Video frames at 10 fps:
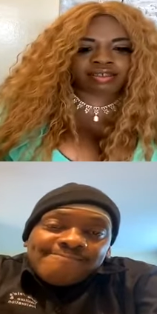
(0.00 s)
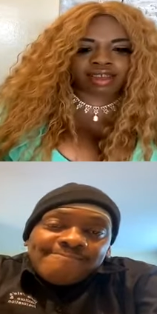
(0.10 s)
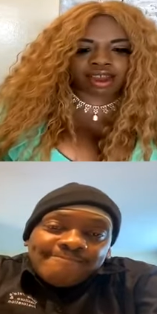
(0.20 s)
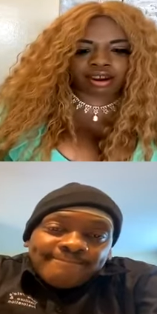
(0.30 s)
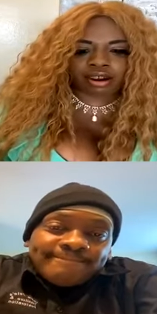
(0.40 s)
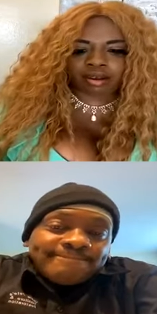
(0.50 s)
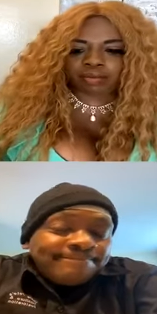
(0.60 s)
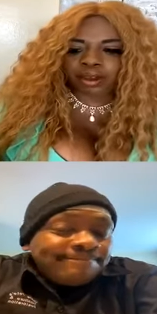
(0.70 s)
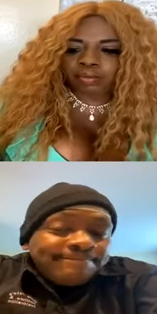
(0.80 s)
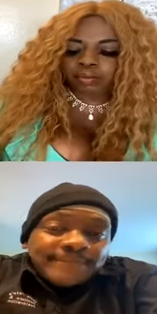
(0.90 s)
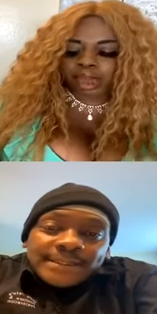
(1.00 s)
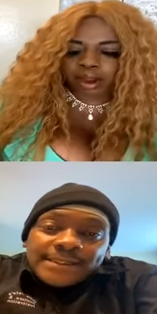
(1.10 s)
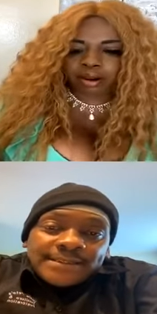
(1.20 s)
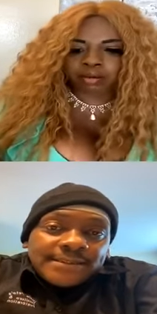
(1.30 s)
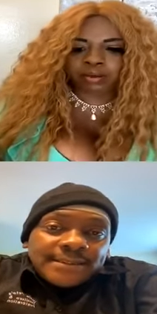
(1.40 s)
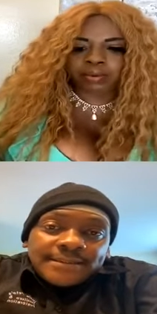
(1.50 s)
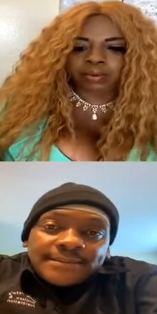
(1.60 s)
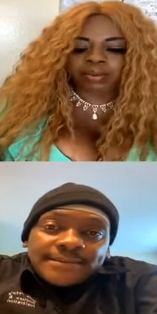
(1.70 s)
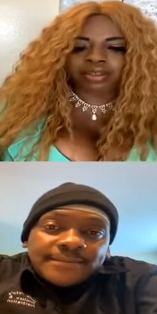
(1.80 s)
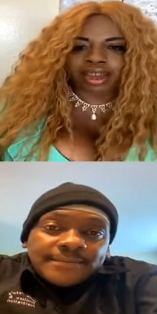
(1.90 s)
Speaker 1: era. Pe- era people
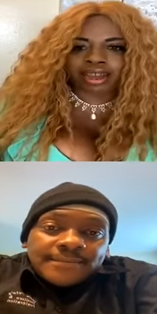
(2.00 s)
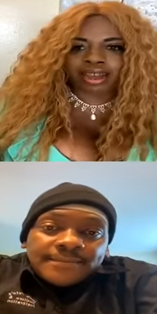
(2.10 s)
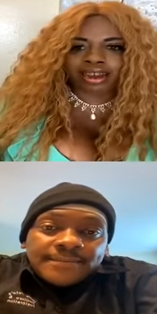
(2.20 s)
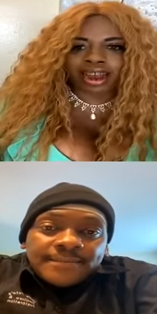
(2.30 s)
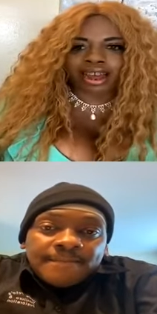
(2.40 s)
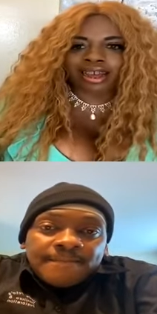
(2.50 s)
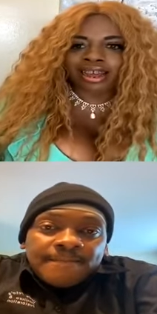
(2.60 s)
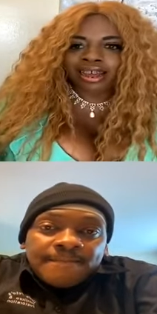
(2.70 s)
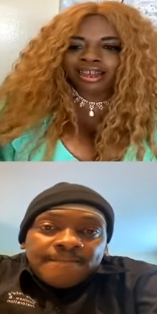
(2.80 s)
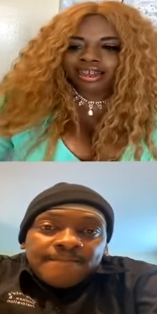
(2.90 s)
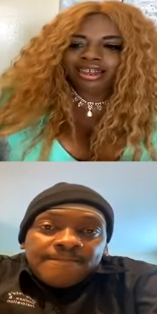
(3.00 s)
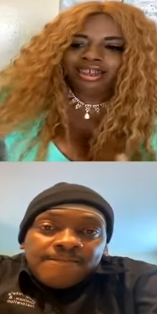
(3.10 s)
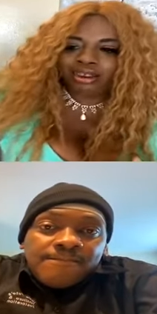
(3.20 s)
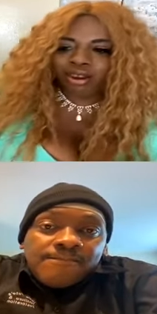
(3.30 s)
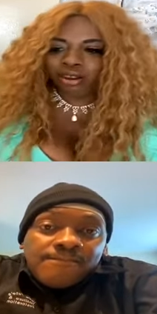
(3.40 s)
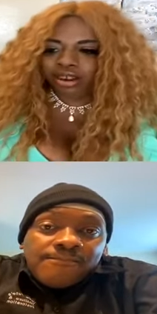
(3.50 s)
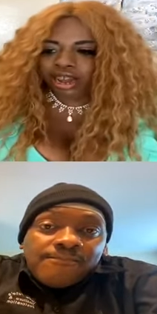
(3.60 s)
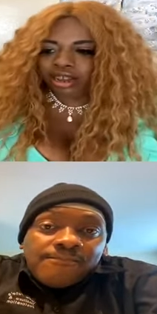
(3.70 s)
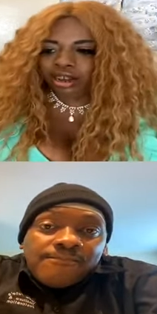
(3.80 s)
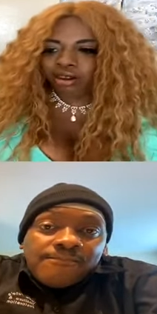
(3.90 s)
taking like, you know, like
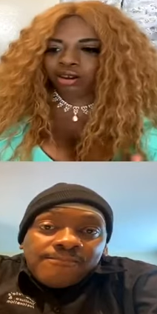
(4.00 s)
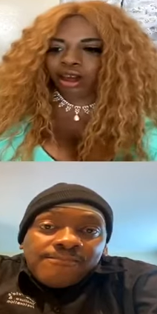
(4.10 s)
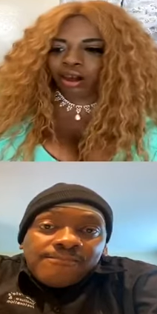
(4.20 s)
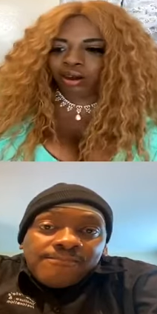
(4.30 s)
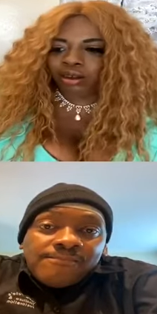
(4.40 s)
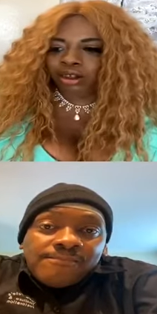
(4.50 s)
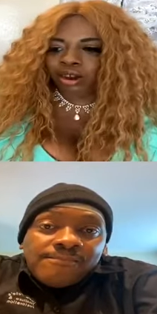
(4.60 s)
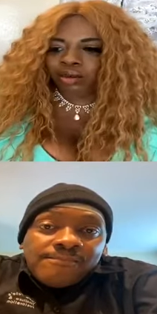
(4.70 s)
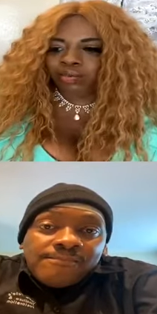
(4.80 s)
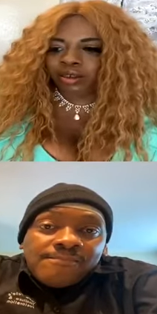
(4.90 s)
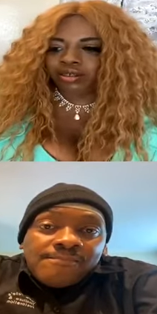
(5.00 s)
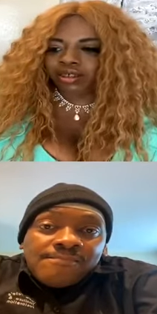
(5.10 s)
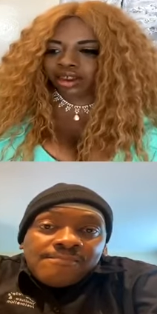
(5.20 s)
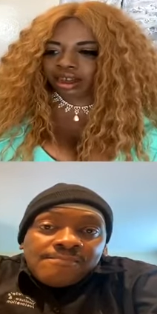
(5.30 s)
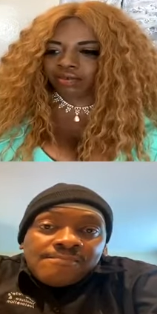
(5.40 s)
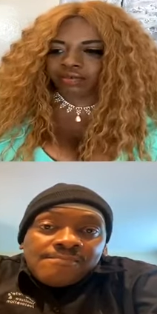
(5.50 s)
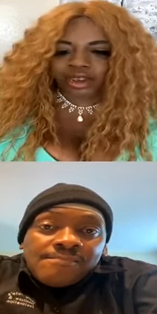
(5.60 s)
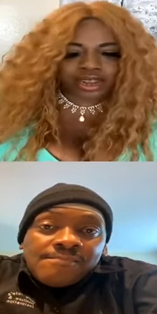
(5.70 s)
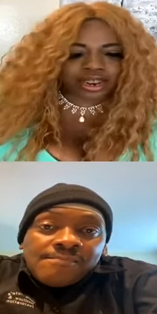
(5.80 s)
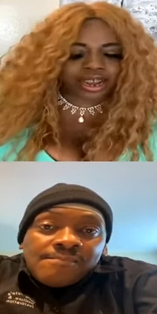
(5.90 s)
your uh, your music, like
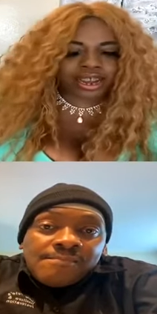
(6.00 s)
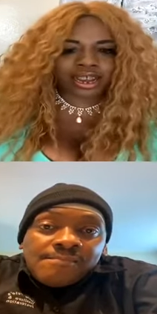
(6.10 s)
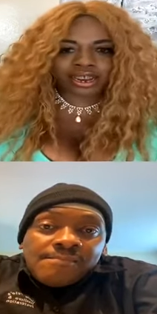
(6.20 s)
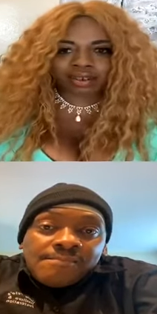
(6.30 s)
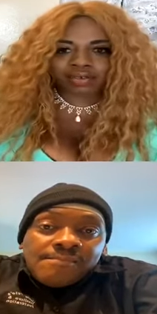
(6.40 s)
Freek-a-Leek and different